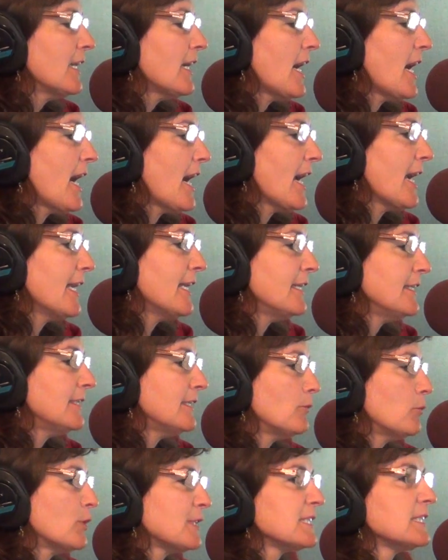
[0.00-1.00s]
I
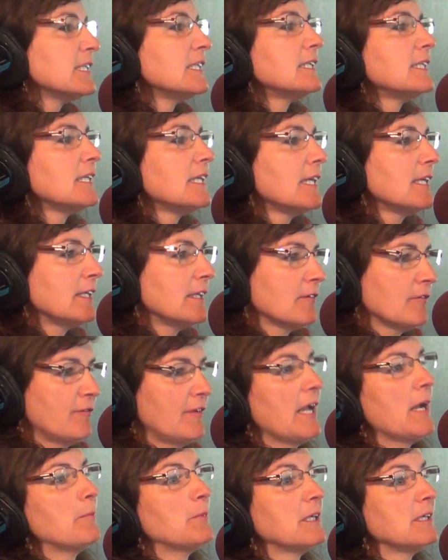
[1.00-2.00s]
was litigating
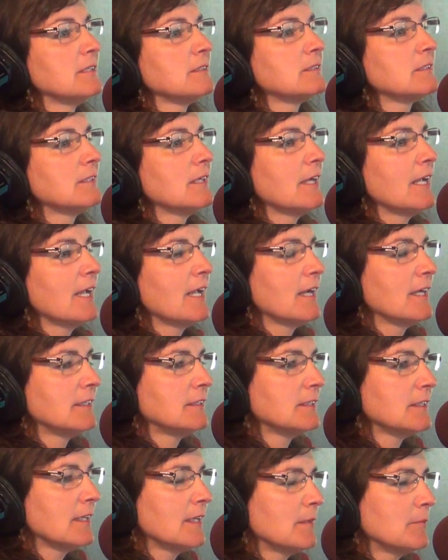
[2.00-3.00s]
families,
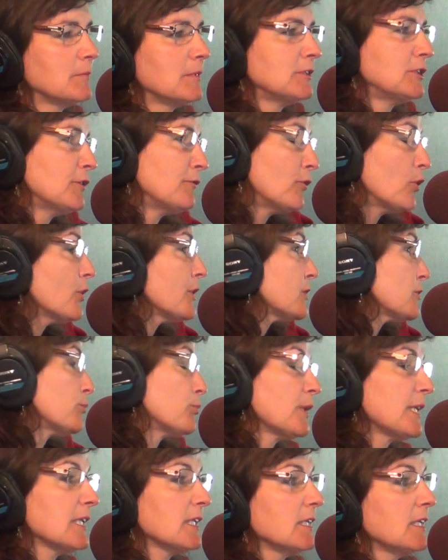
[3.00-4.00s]
and divorce
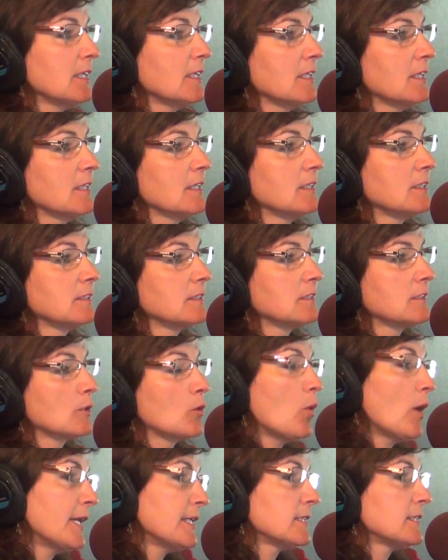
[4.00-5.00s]
really is
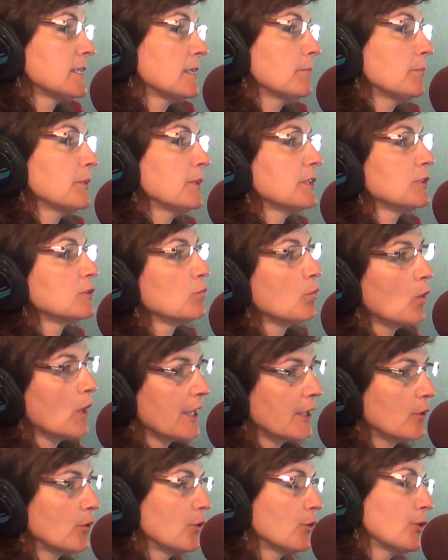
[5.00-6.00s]
quite simple. It's
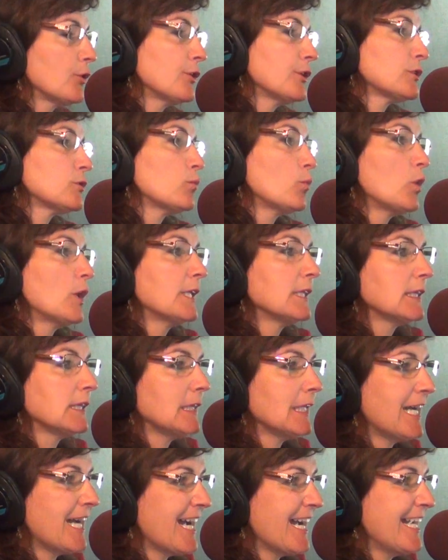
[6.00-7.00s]
one order. It's one
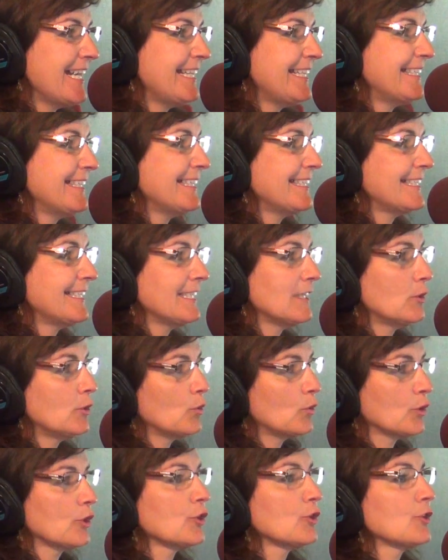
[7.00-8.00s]
line in an
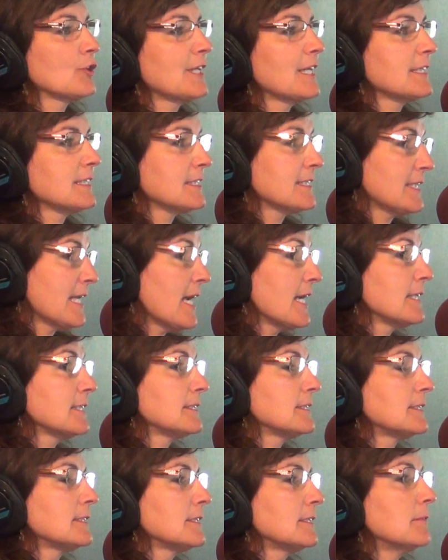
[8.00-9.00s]
order that
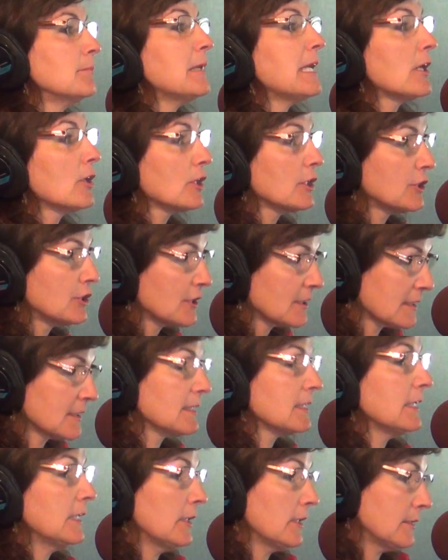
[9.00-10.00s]
says the marriage
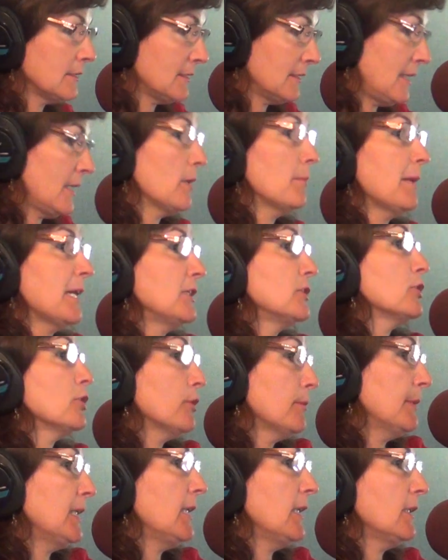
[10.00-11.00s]
is hereby
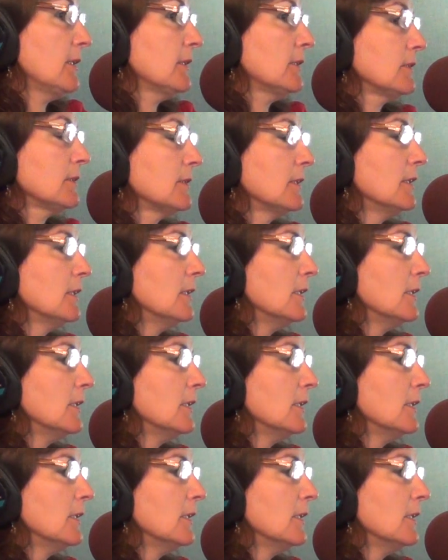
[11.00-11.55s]
terminated.